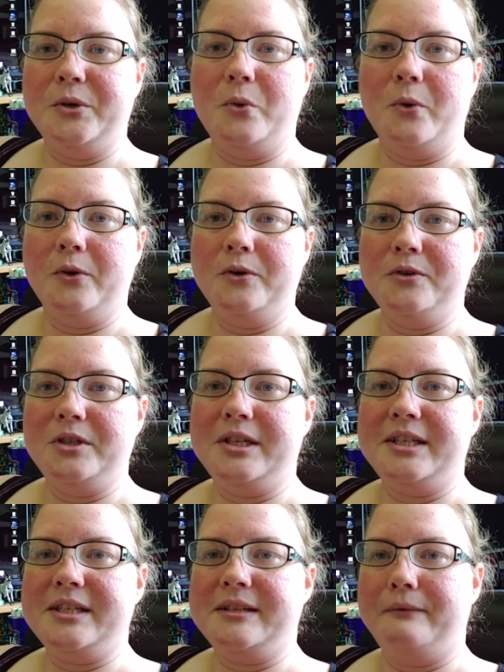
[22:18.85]

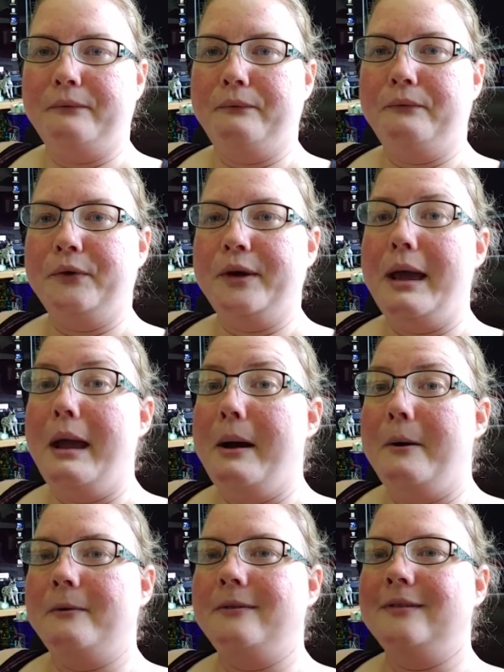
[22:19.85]
orders for now